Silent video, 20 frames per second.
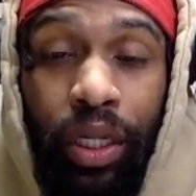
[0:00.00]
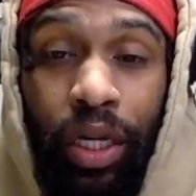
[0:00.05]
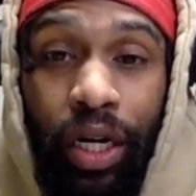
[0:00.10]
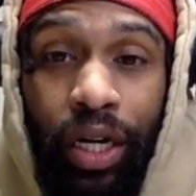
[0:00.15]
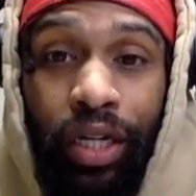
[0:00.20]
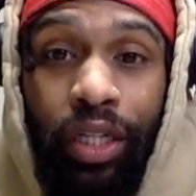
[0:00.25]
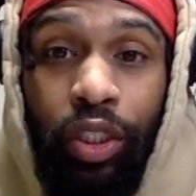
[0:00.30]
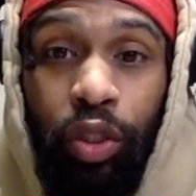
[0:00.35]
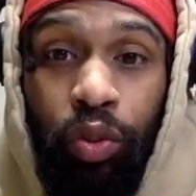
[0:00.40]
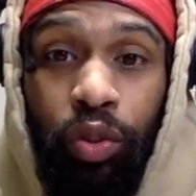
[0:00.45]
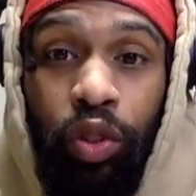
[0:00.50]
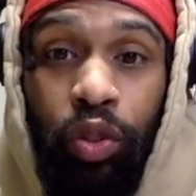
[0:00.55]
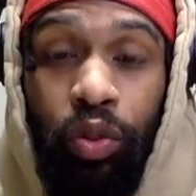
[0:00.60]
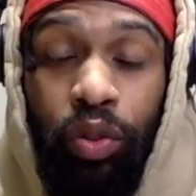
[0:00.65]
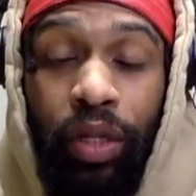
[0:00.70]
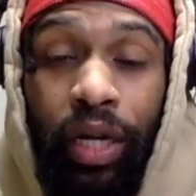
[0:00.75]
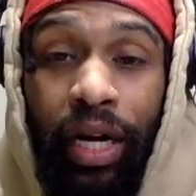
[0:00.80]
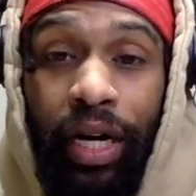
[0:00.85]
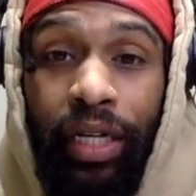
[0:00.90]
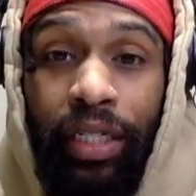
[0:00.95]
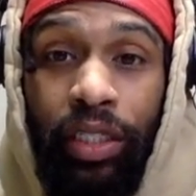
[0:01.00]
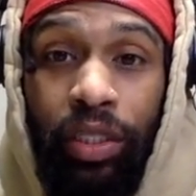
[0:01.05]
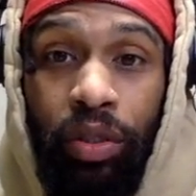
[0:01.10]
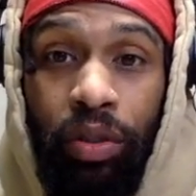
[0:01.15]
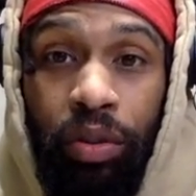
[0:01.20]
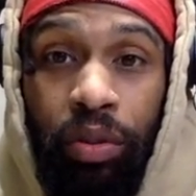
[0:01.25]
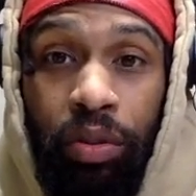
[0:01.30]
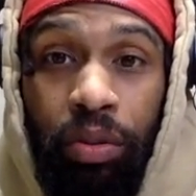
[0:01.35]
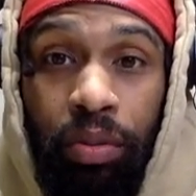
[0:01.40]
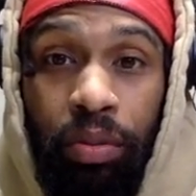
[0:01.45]
honest with you guys. So
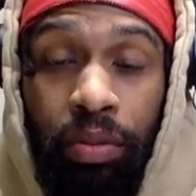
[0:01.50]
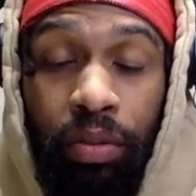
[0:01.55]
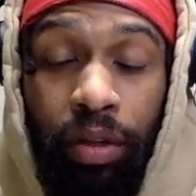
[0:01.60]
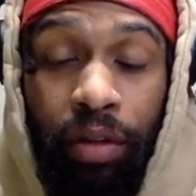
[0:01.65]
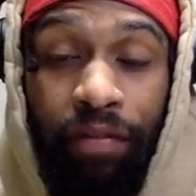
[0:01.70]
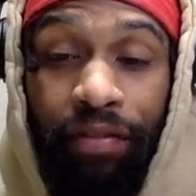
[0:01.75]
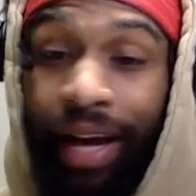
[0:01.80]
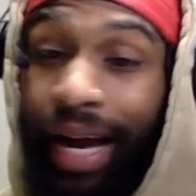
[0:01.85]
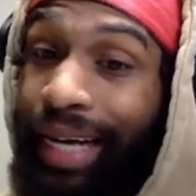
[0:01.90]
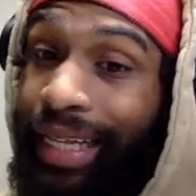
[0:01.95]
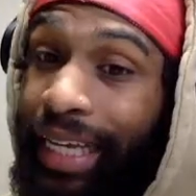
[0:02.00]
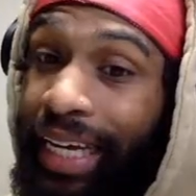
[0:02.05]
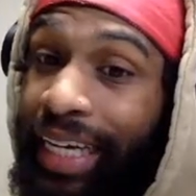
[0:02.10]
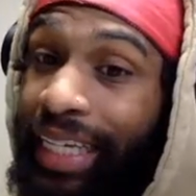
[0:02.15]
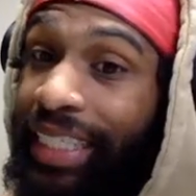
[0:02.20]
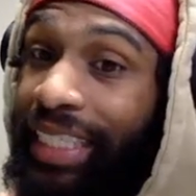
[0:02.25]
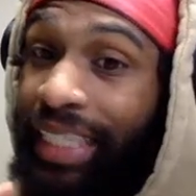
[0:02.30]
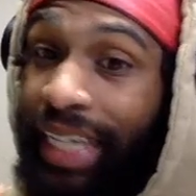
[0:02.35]
the fact that it's